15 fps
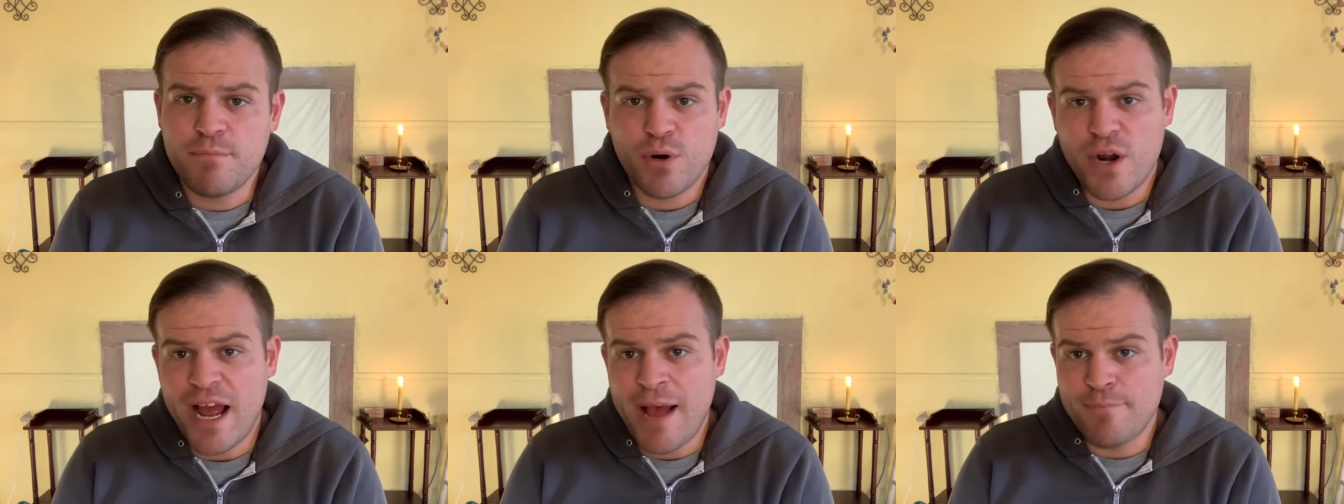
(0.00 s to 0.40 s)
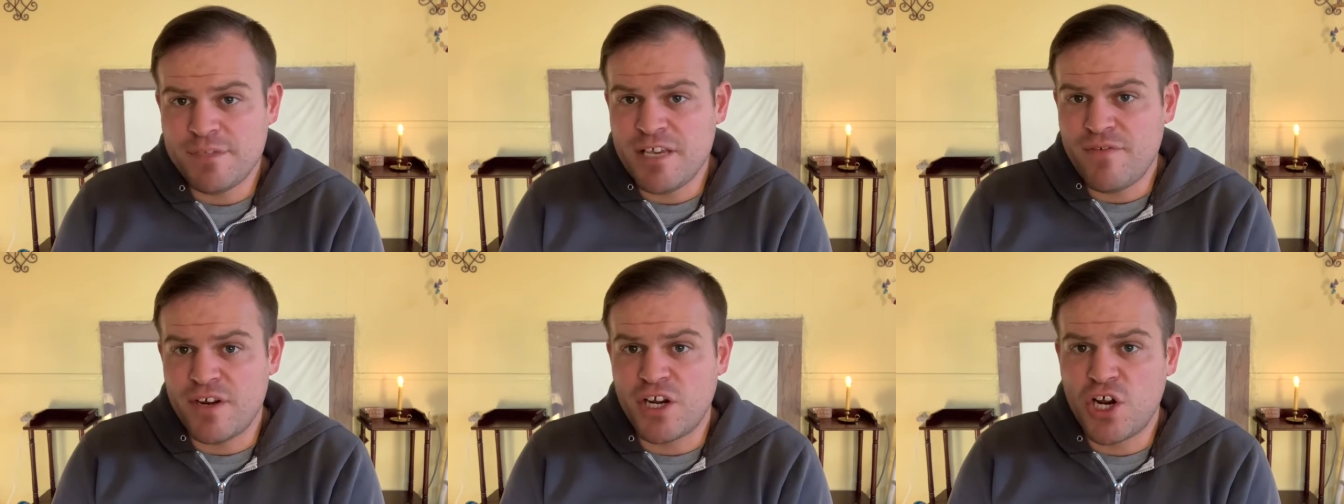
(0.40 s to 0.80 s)

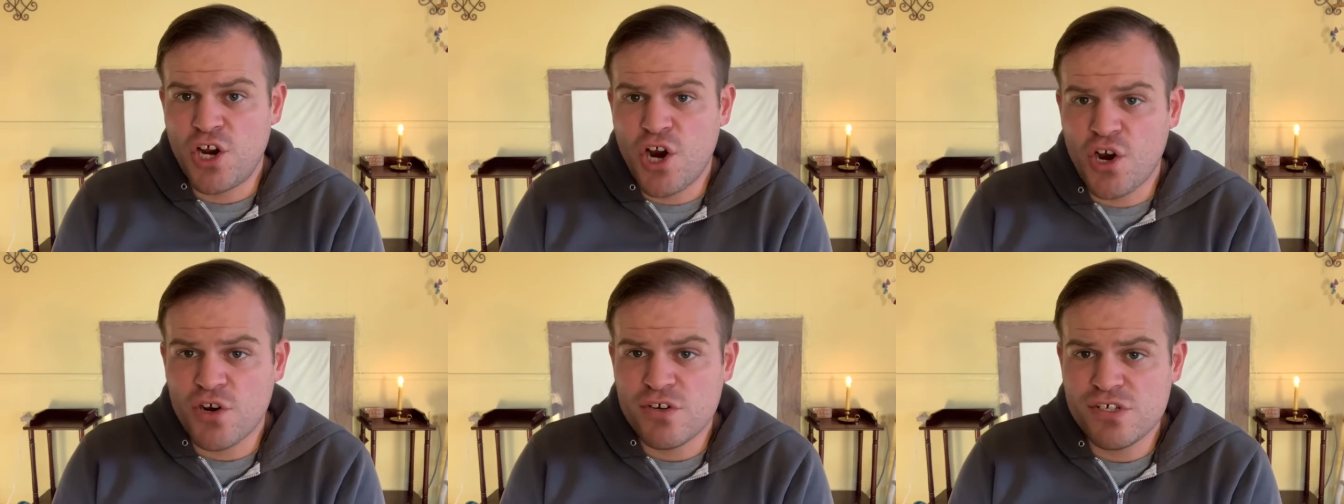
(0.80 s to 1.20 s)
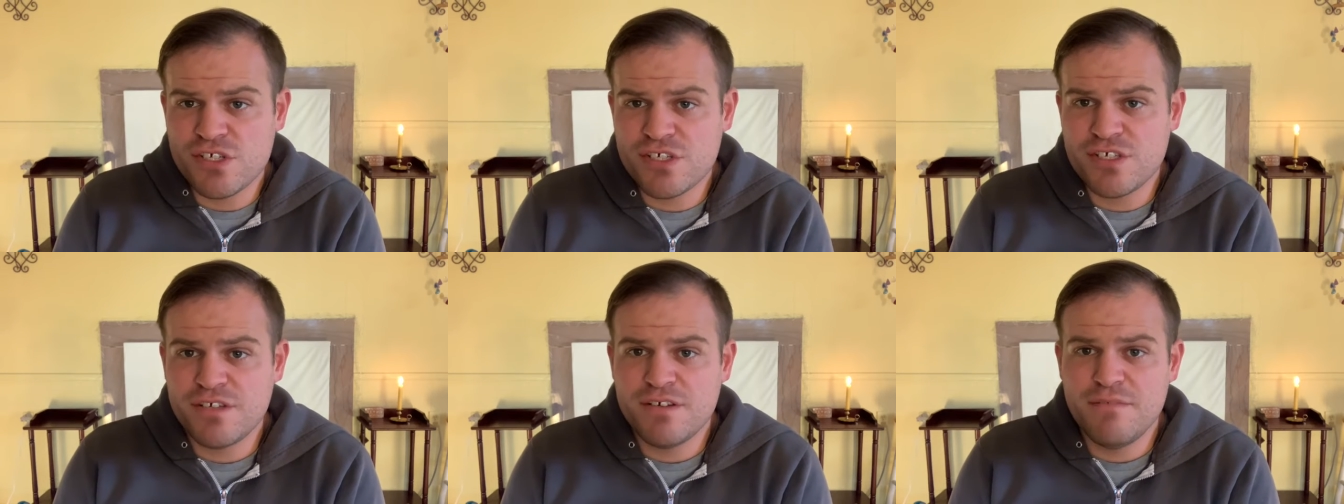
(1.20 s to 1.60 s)
perhaps even
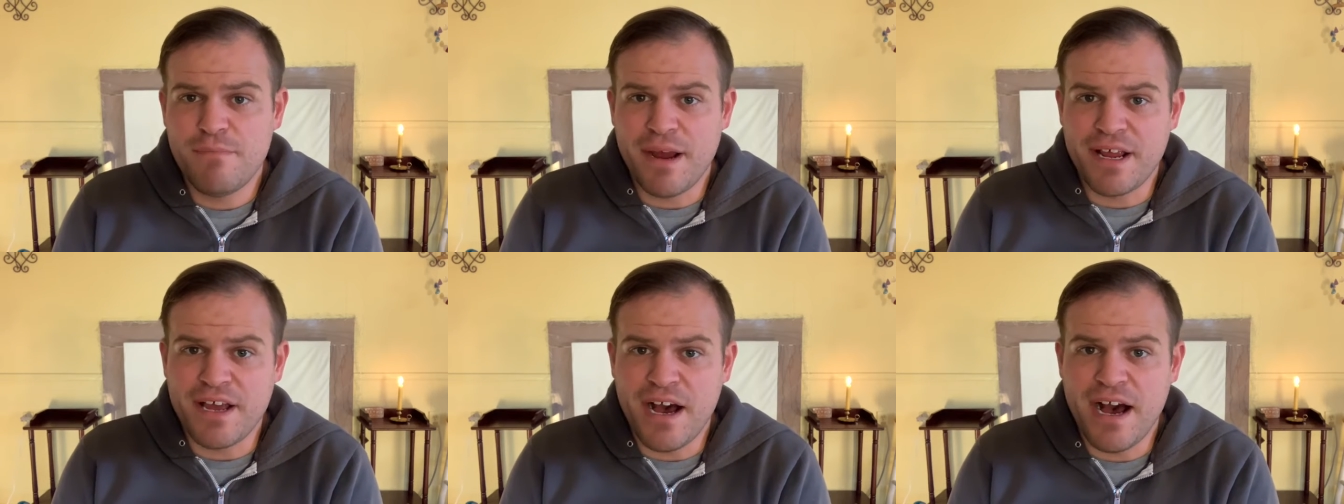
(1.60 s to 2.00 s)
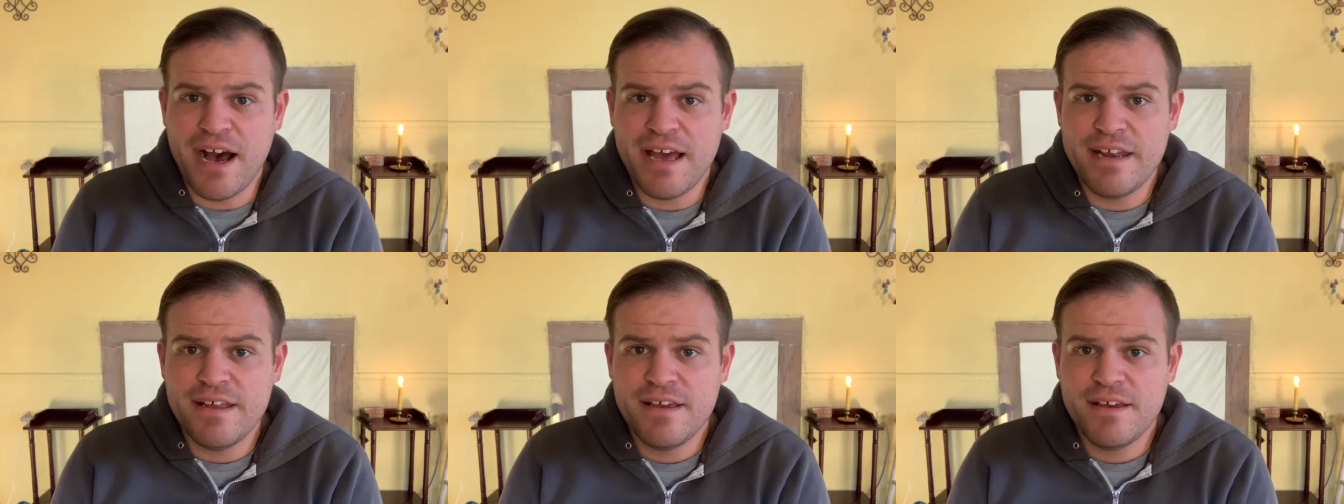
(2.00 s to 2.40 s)
cursed by
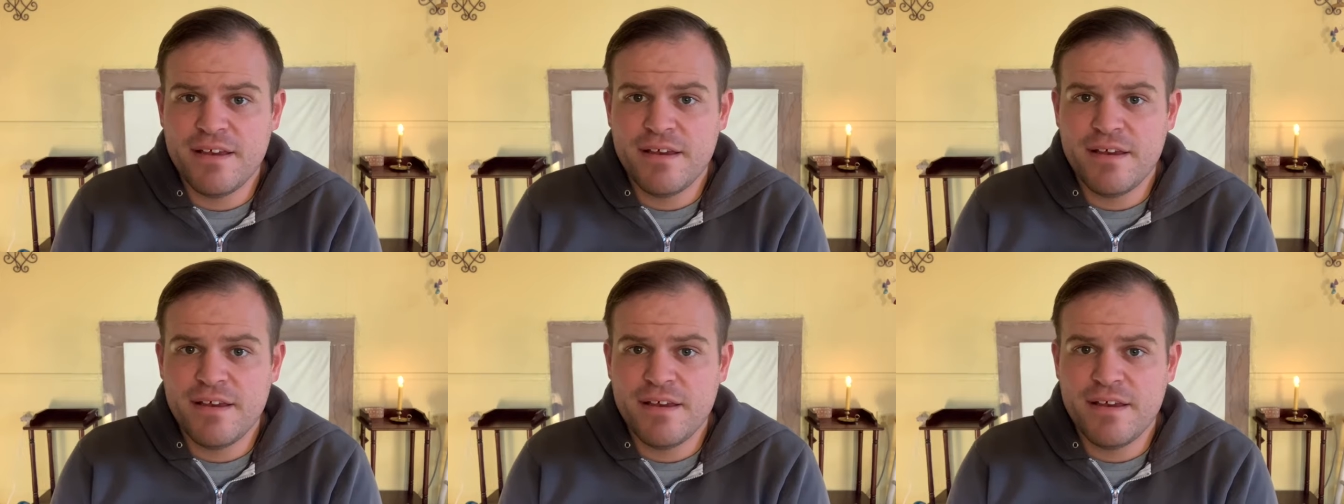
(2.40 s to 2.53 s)
God.